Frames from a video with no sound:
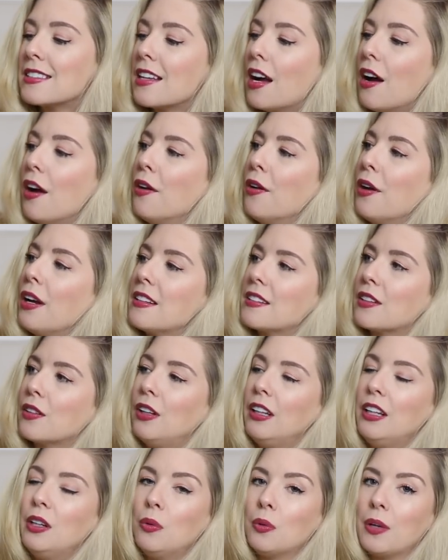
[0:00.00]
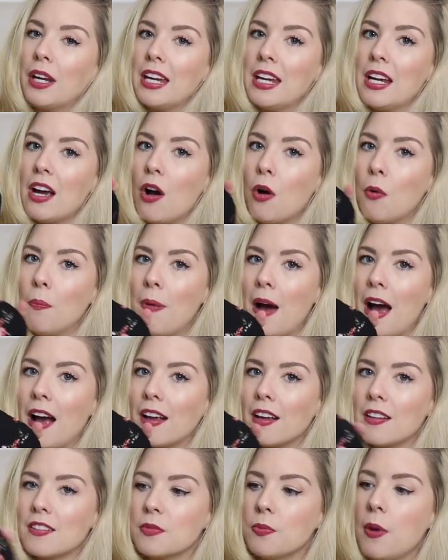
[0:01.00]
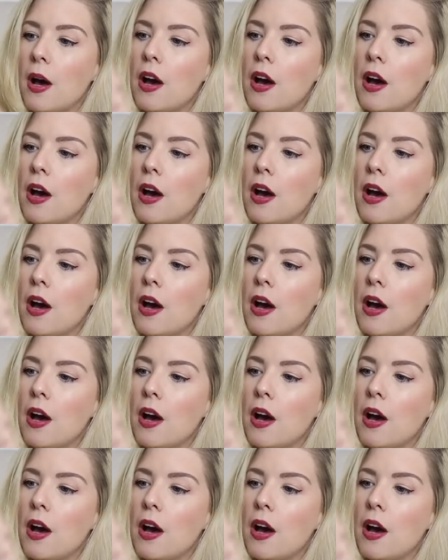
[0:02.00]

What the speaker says: So it's got a little keyhole back as